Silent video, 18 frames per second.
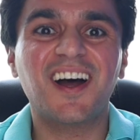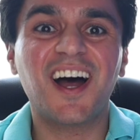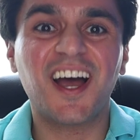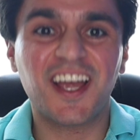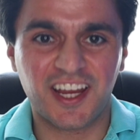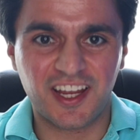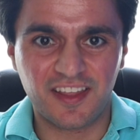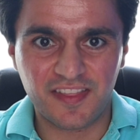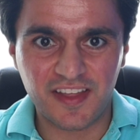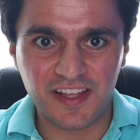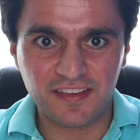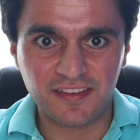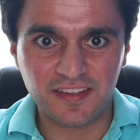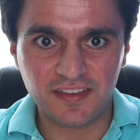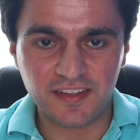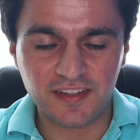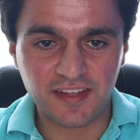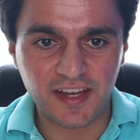I can then
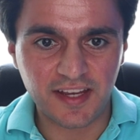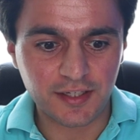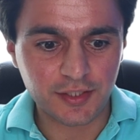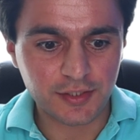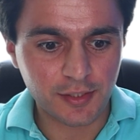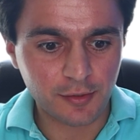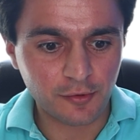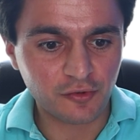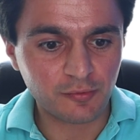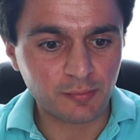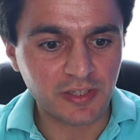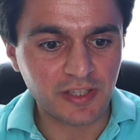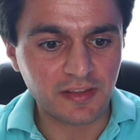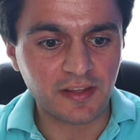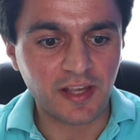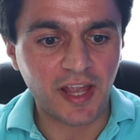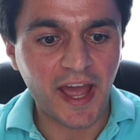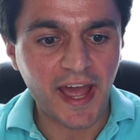see the data shows me
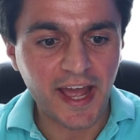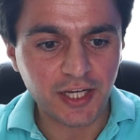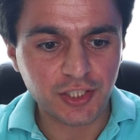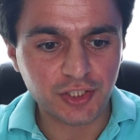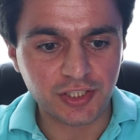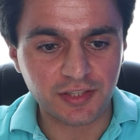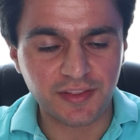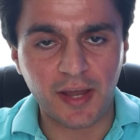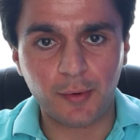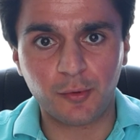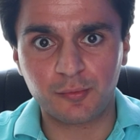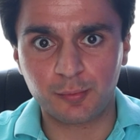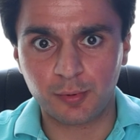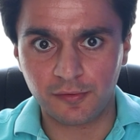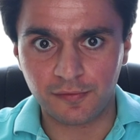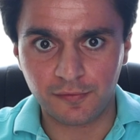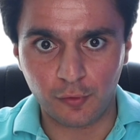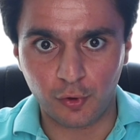the action that was
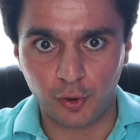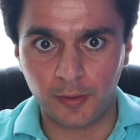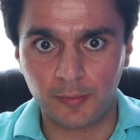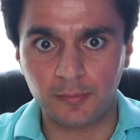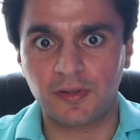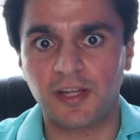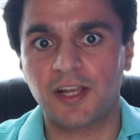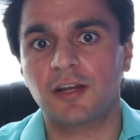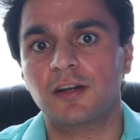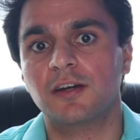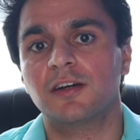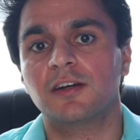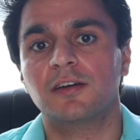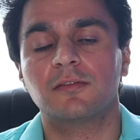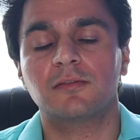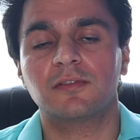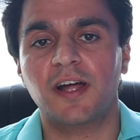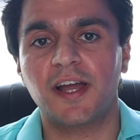performed, like
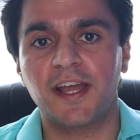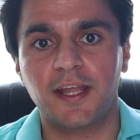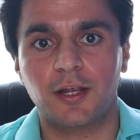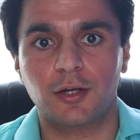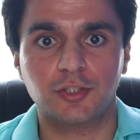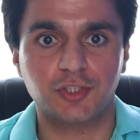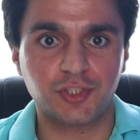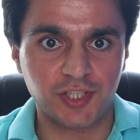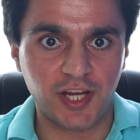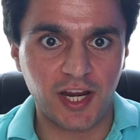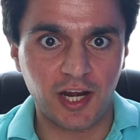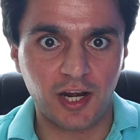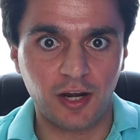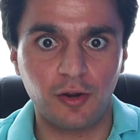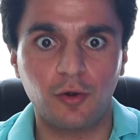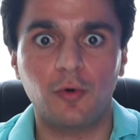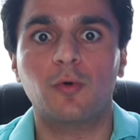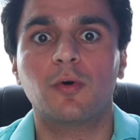a like or
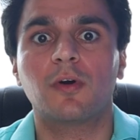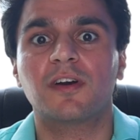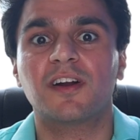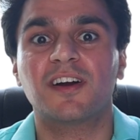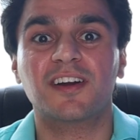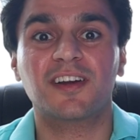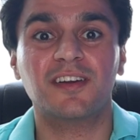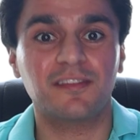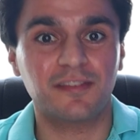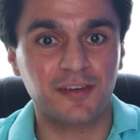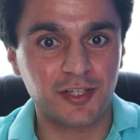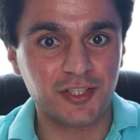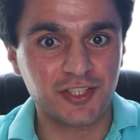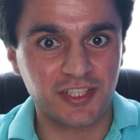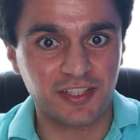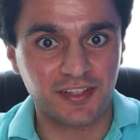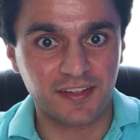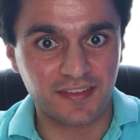share or a
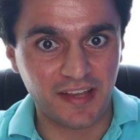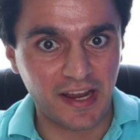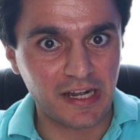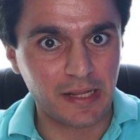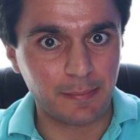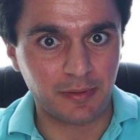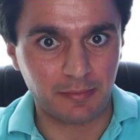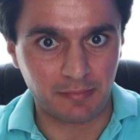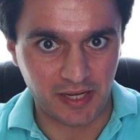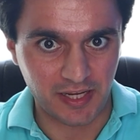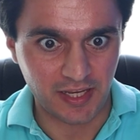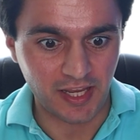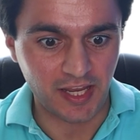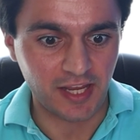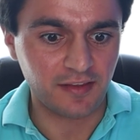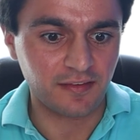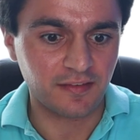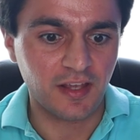conversion, a sign up in my
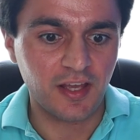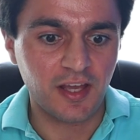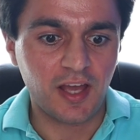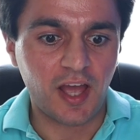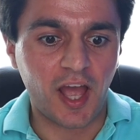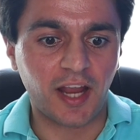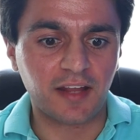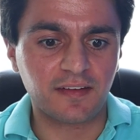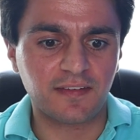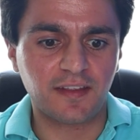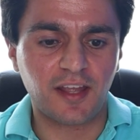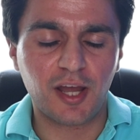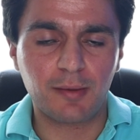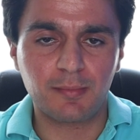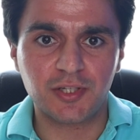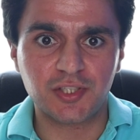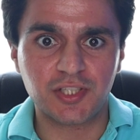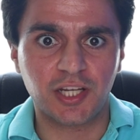case. I can see how
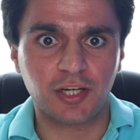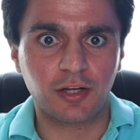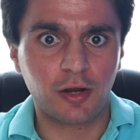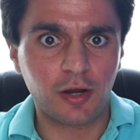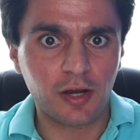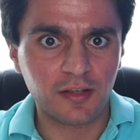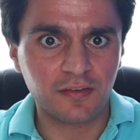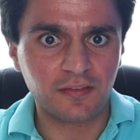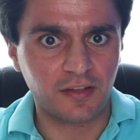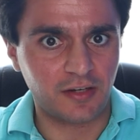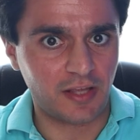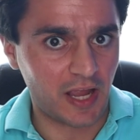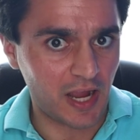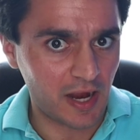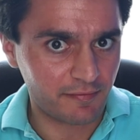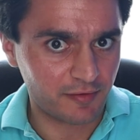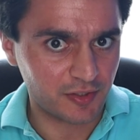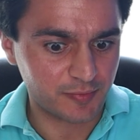much it costs on
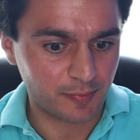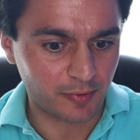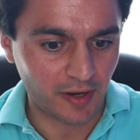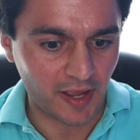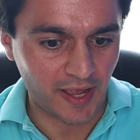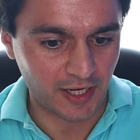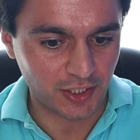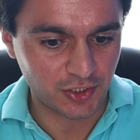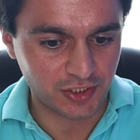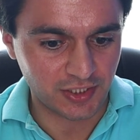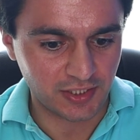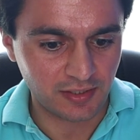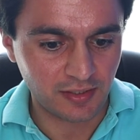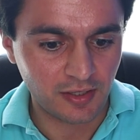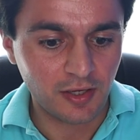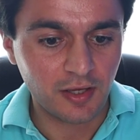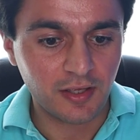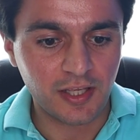average per action
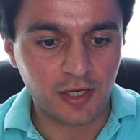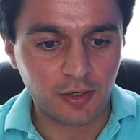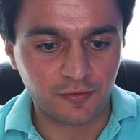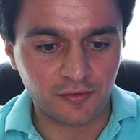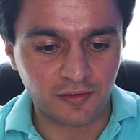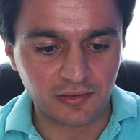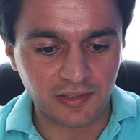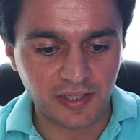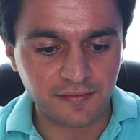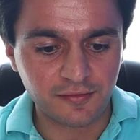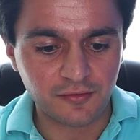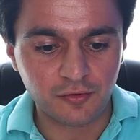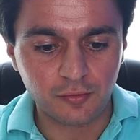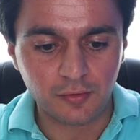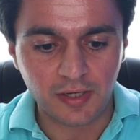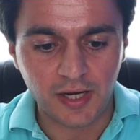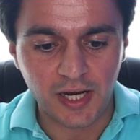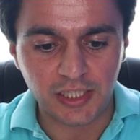here in the left
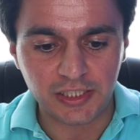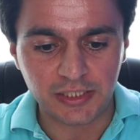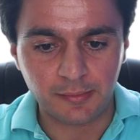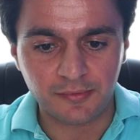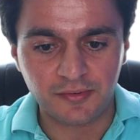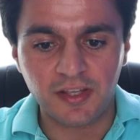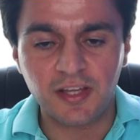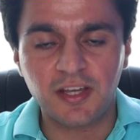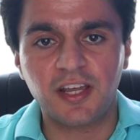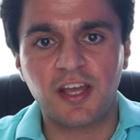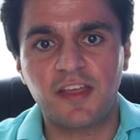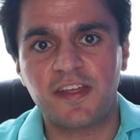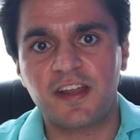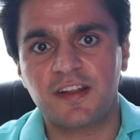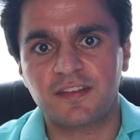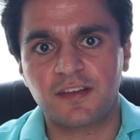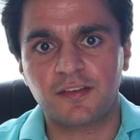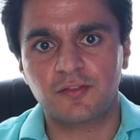two columns. And
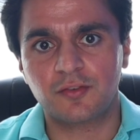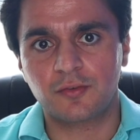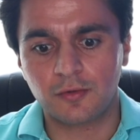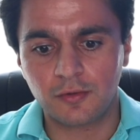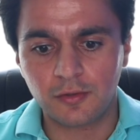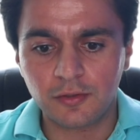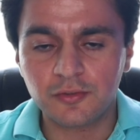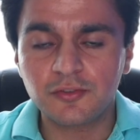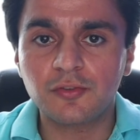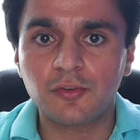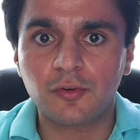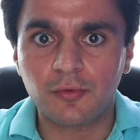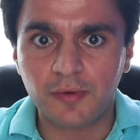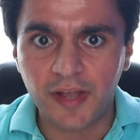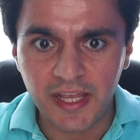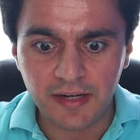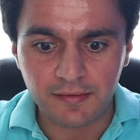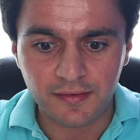then as I scroll to the
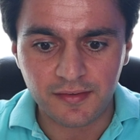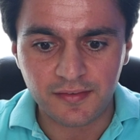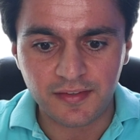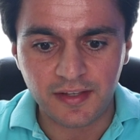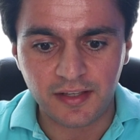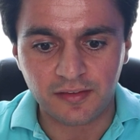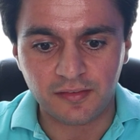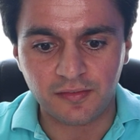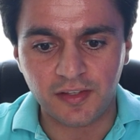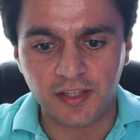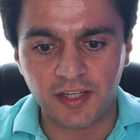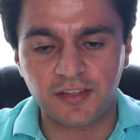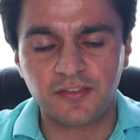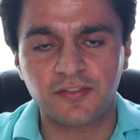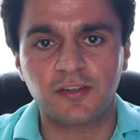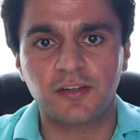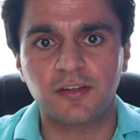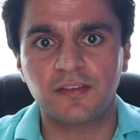right of the CSV, I
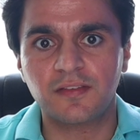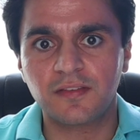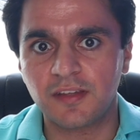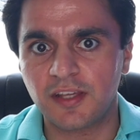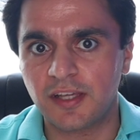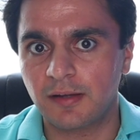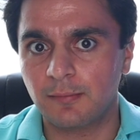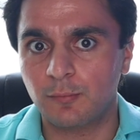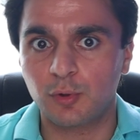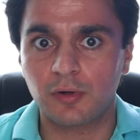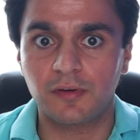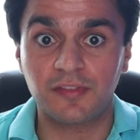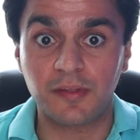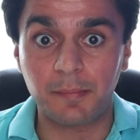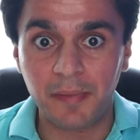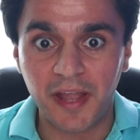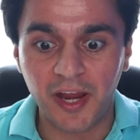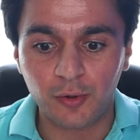start seeing more of
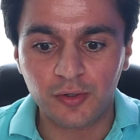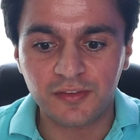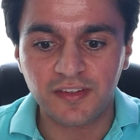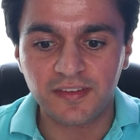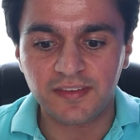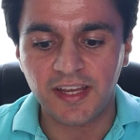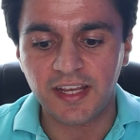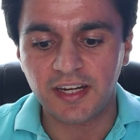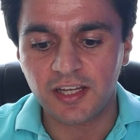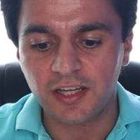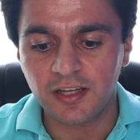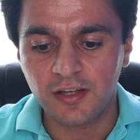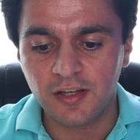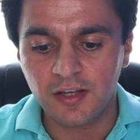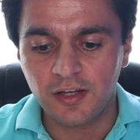the parent data.